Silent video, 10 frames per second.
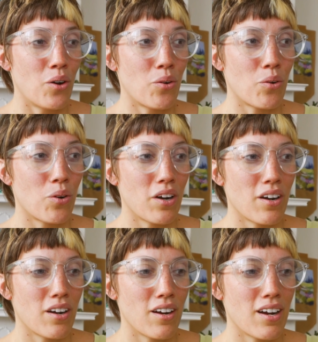
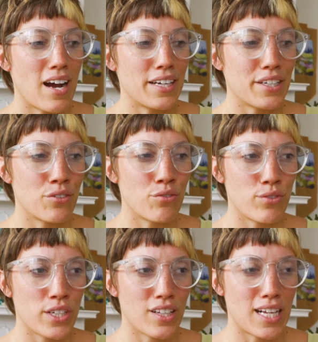or I didn't
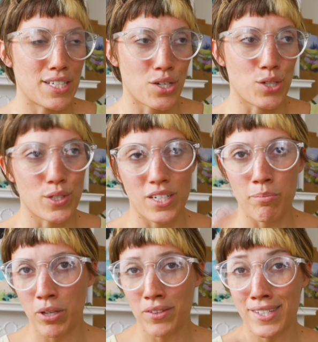feel as urgent
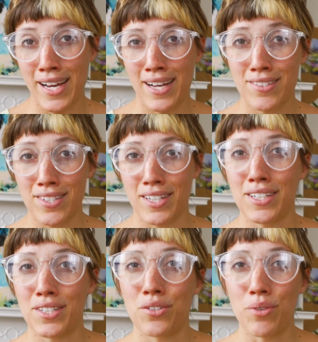about the tasks I
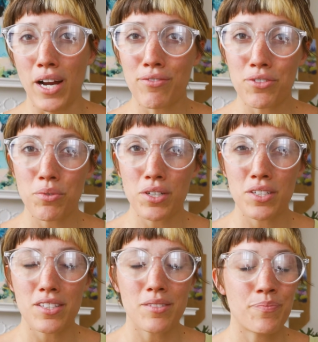need to do
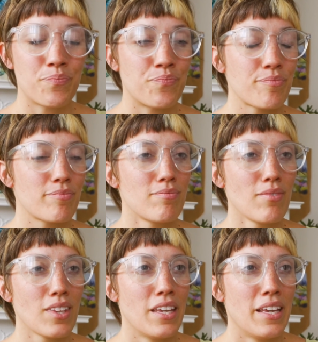afterwards.
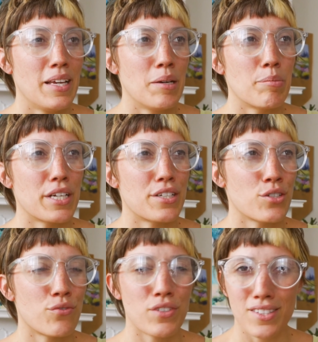But it
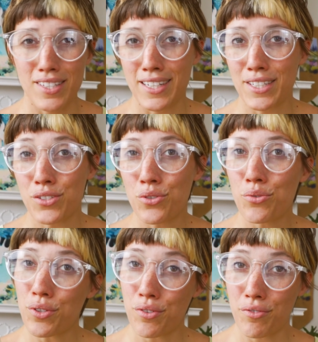just feels like
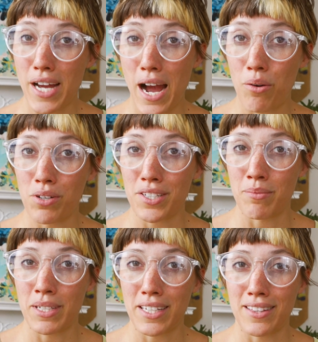2 to 3 hours I'm
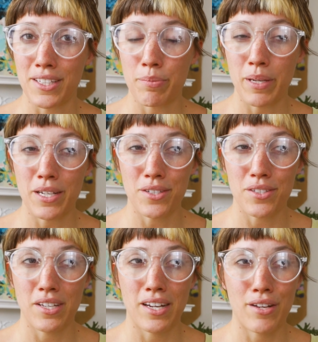making these
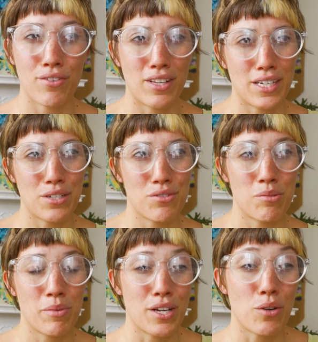pages, and I feel like it used to
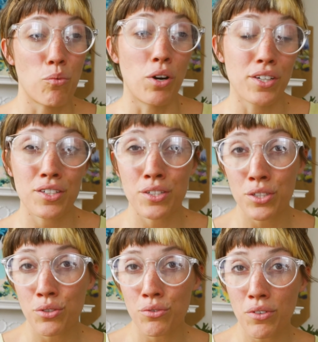be like 1 to
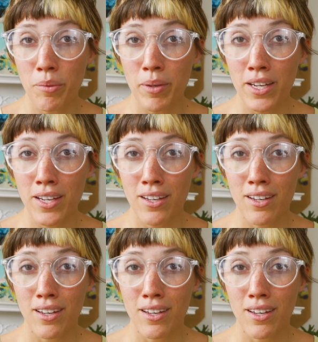2 for me.